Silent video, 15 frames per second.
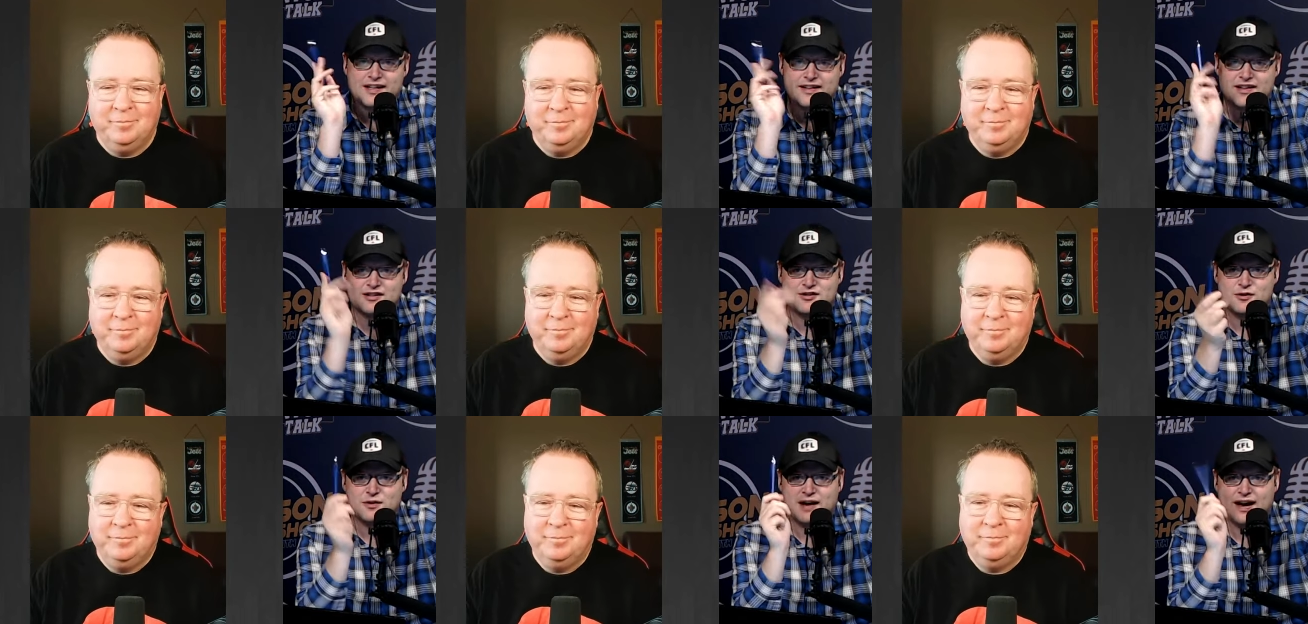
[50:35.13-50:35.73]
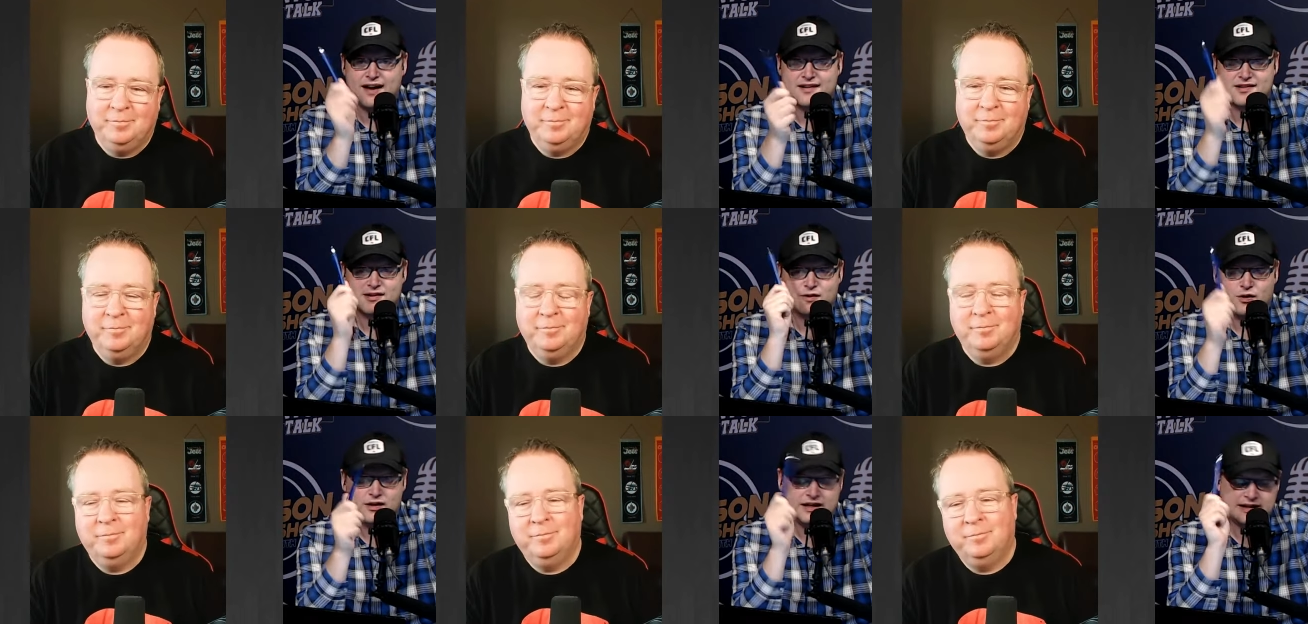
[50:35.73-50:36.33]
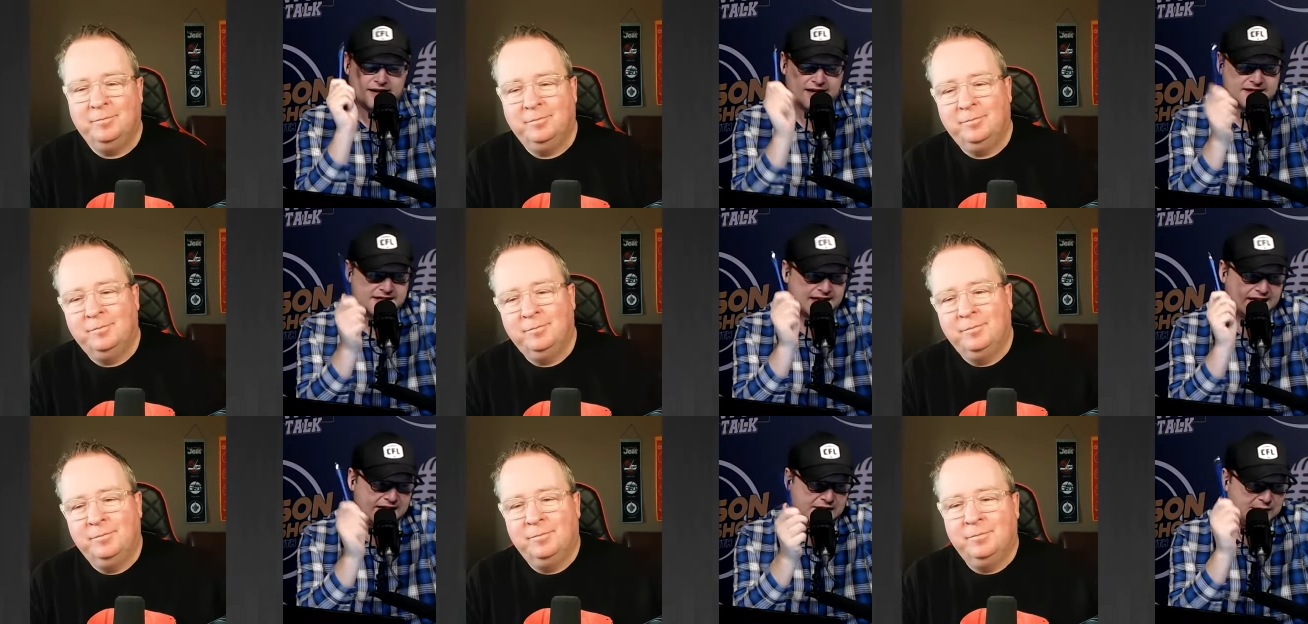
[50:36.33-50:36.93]
Speaker 1: and then two guys and a goalie, and lots
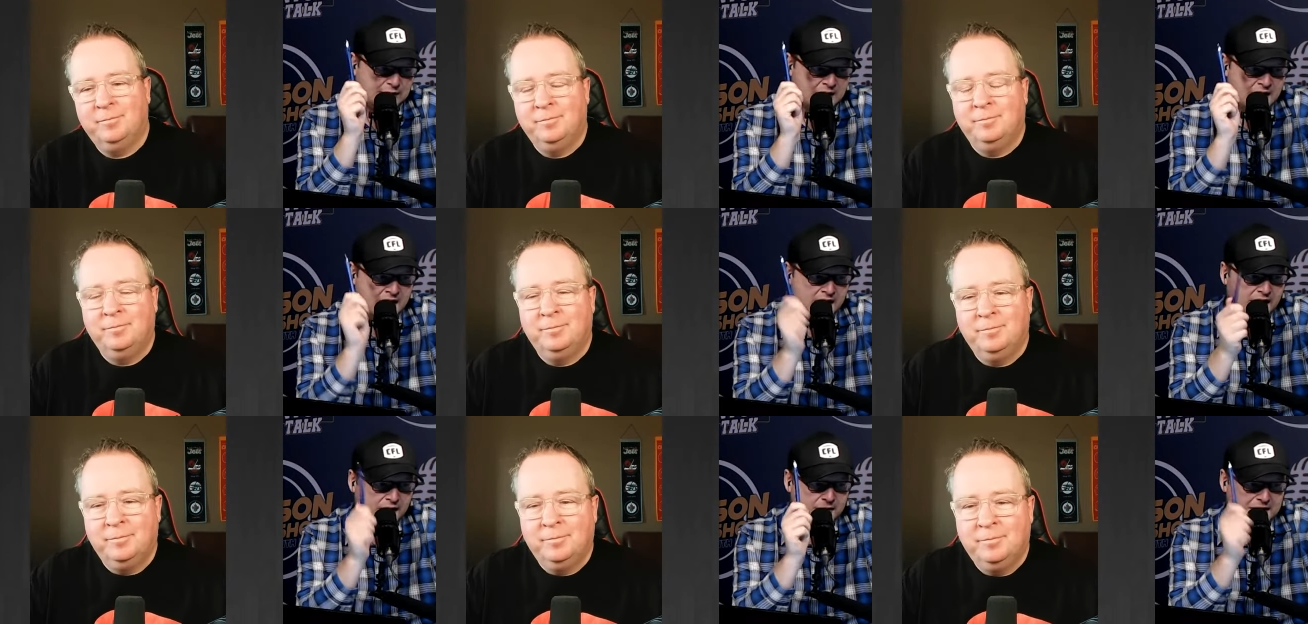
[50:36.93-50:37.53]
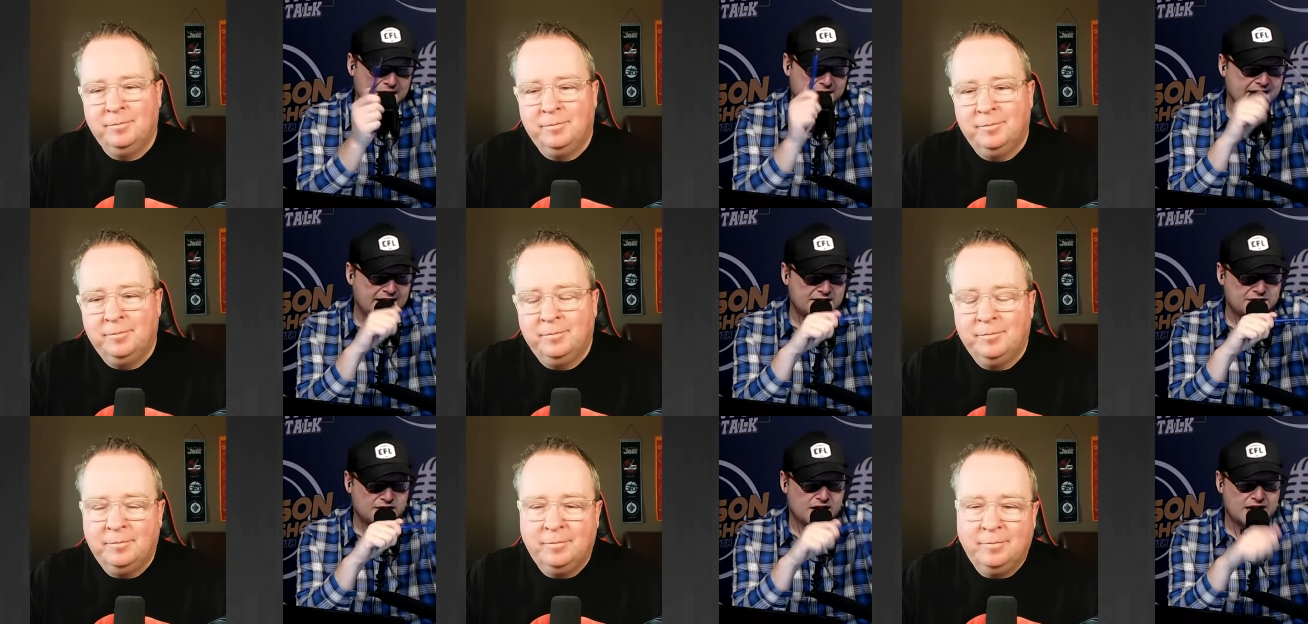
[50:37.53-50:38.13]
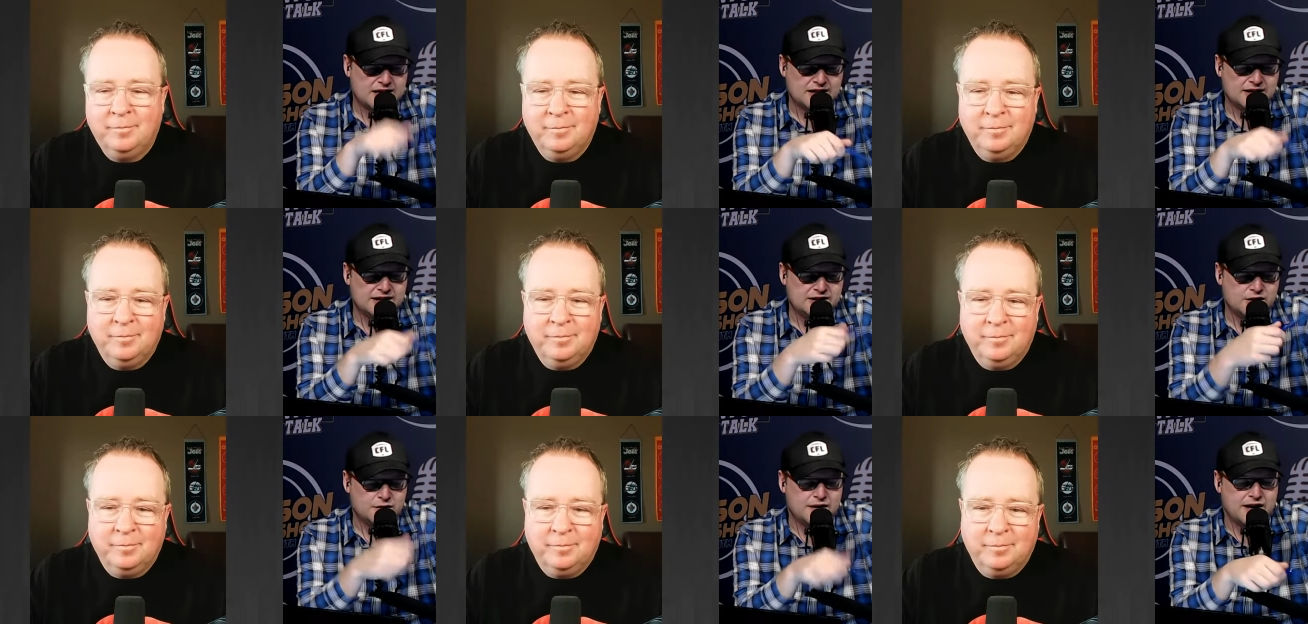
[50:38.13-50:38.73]
to get to around the National Hockey
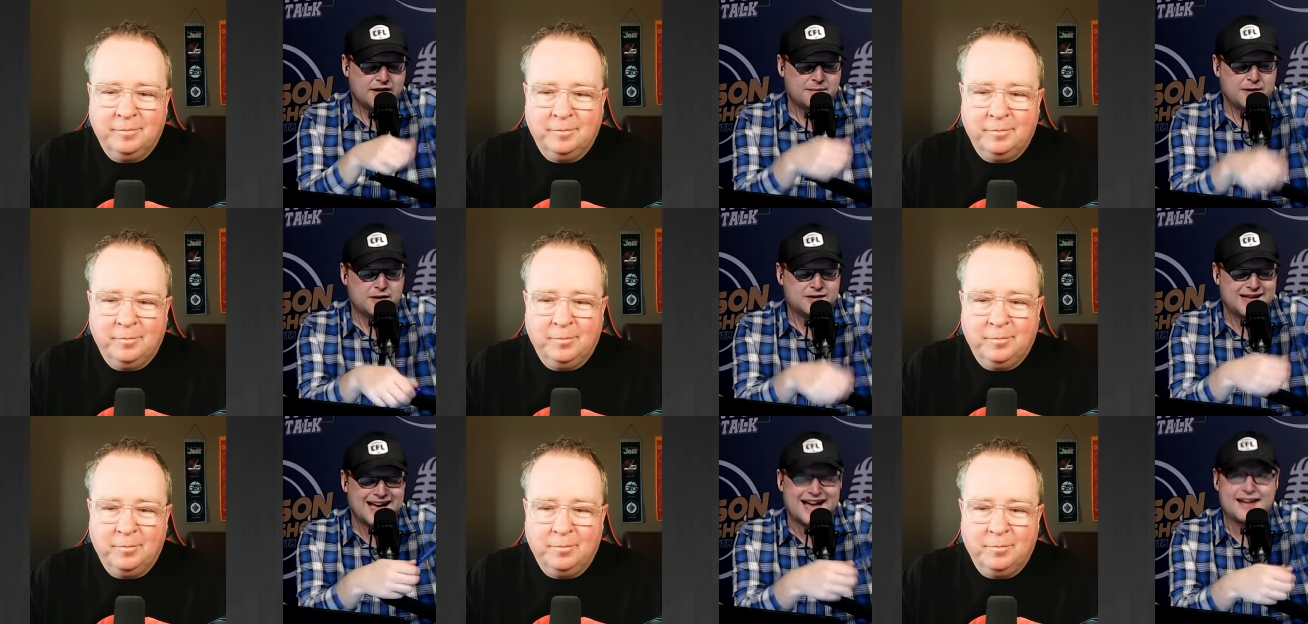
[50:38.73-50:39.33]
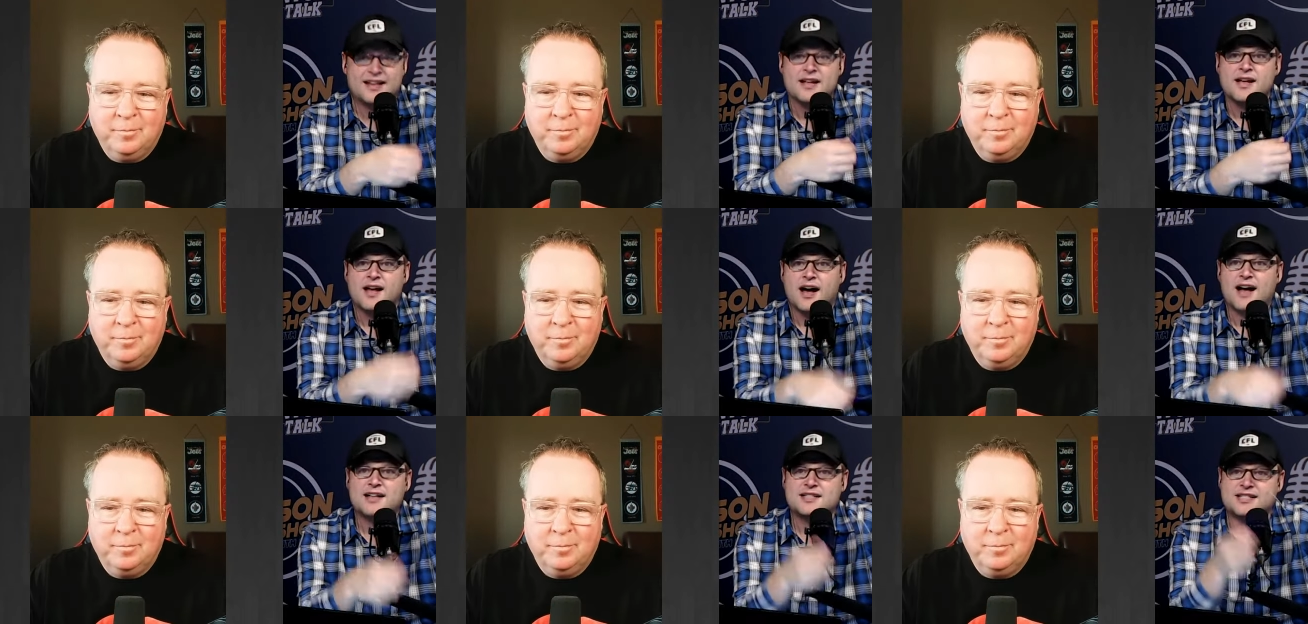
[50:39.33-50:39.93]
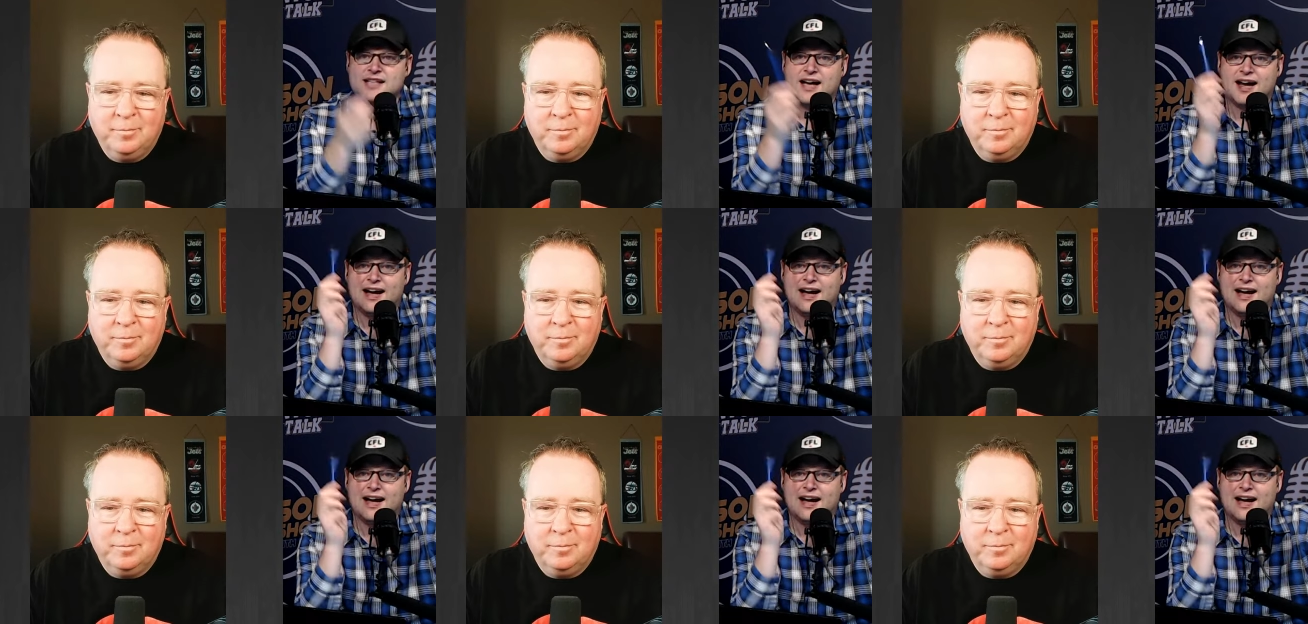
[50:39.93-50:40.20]
League. No doubt about that. Hus, uh,